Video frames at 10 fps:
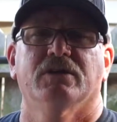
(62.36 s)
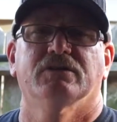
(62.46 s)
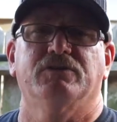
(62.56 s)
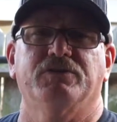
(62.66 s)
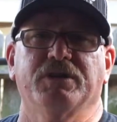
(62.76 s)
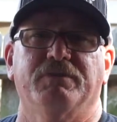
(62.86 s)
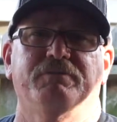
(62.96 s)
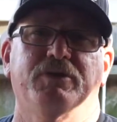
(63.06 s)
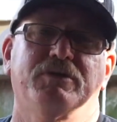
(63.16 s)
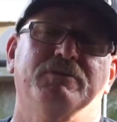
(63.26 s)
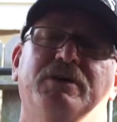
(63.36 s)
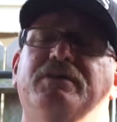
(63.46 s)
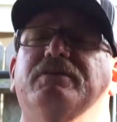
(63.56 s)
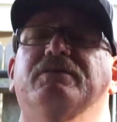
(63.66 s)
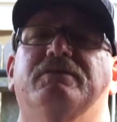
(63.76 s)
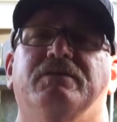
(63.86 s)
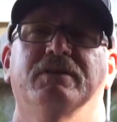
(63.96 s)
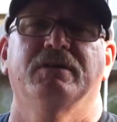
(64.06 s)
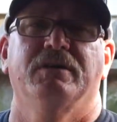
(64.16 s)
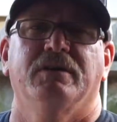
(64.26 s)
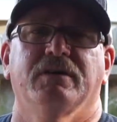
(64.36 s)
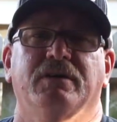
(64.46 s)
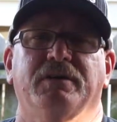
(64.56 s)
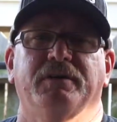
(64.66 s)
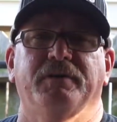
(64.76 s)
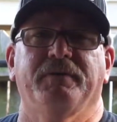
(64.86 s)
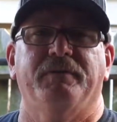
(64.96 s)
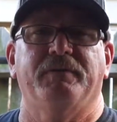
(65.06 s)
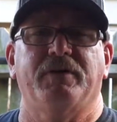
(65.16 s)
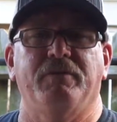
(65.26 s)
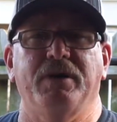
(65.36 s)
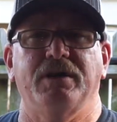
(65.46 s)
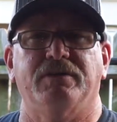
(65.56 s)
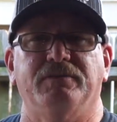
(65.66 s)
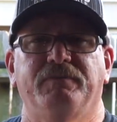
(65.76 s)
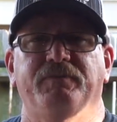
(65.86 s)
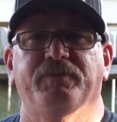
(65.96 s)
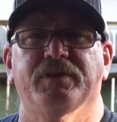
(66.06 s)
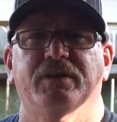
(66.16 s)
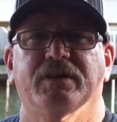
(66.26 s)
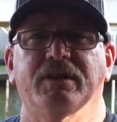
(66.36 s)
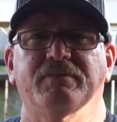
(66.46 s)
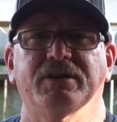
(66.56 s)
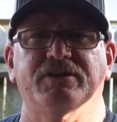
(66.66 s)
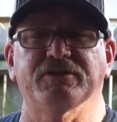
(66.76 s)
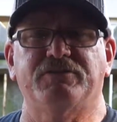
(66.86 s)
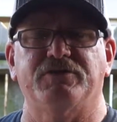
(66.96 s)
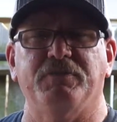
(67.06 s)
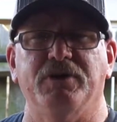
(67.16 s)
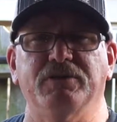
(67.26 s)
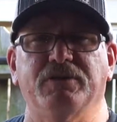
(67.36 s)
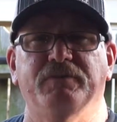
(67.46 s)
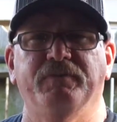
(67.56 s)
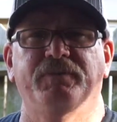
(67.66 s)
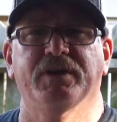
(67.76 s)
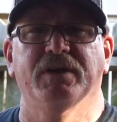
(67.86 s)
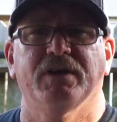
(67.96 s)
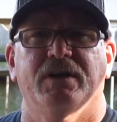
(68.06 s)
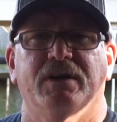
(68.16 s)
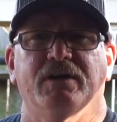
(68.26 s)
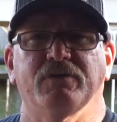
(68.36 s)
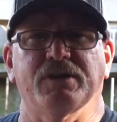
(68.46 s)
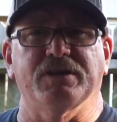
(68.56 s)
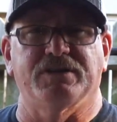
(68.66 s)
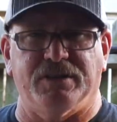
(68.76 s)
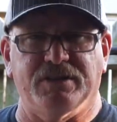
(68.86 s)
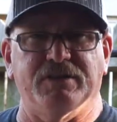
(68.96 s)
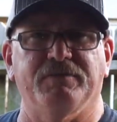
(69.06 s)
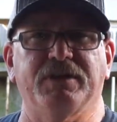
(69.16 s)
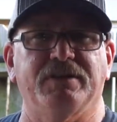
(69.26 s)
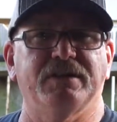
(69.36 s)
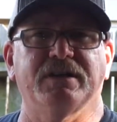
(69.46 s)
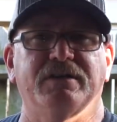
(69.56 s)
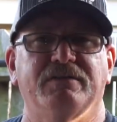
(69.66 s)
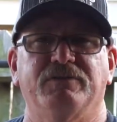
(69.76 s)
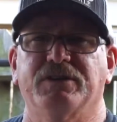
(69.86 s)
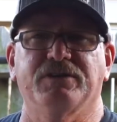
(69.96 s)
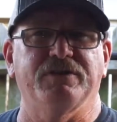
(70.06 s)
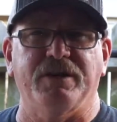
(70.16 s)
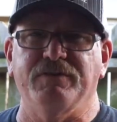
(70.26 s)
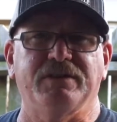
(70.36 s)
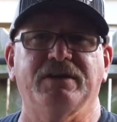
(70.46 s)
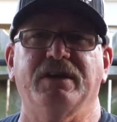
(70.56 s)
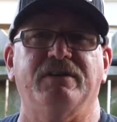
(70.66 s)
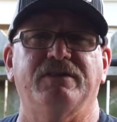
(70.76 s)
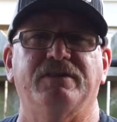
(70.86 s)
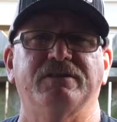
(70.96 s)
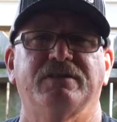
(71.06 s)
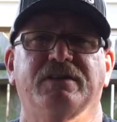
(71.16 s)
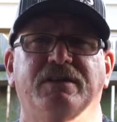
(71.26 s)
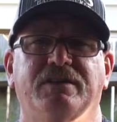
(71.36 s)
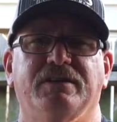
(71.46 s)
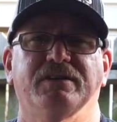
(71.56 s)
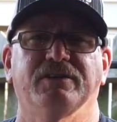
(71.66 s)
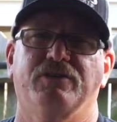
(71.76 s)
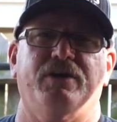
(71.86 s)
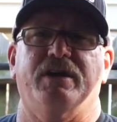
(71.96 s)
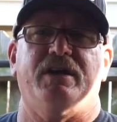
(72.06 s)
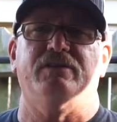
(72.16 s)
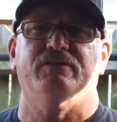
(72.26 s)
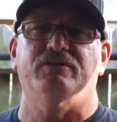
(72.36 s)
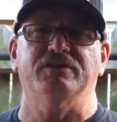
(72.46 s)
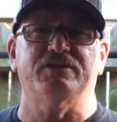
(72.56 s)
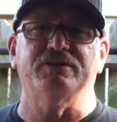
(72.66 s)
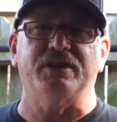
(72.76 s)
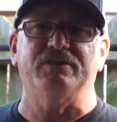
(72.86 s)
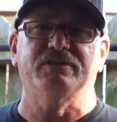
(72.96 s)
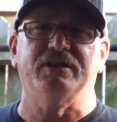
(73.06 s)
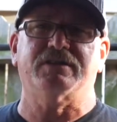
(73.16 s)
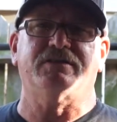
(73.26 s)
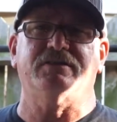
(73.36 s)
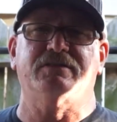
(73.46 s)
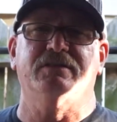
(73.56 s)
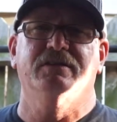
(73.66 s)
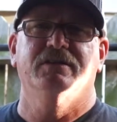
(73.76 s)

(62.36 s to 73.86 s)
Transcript: So we're gonna put them on the Kamado, let them get some smoke, and we're gonna season them on there. We're gonna do everything out here today in the great outdoors of South Texas.